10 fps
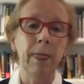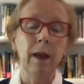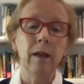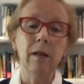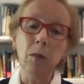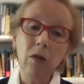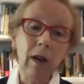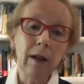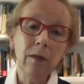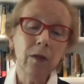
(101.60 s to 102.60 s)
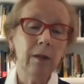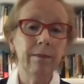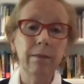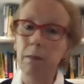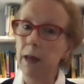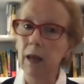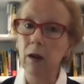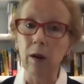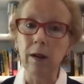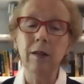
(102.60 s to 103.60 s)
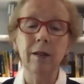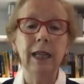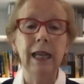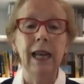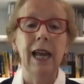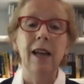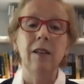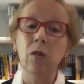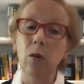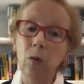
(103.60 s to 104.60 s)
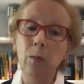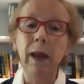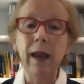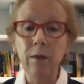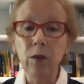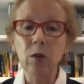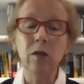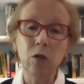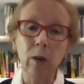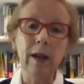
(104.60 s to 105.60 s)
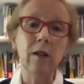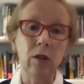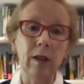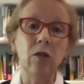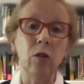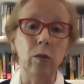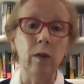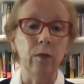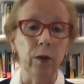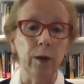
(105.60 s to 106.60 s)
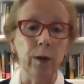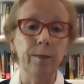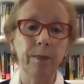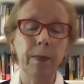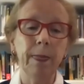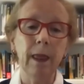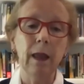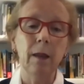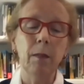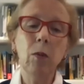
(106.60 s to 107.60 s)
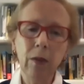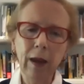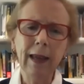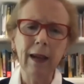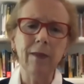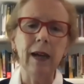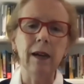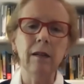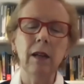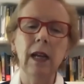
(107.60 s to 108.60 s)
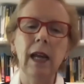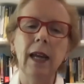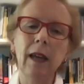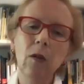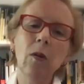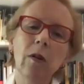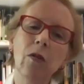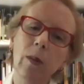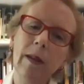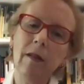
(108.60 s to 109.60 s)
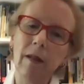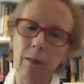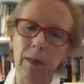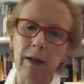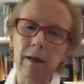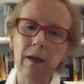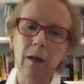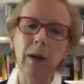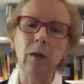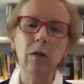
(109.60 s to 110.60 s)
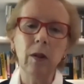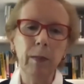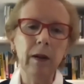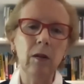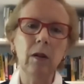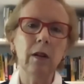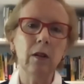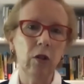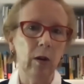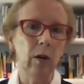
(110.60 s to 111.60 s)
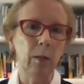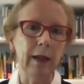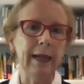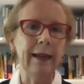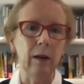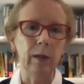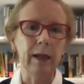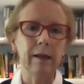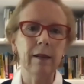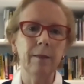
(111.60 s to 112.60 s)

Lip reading: Some are staffed, many are not. So behaviors and strategies do differ. But with that caveat, here are 3 statements about typical charitable endowments.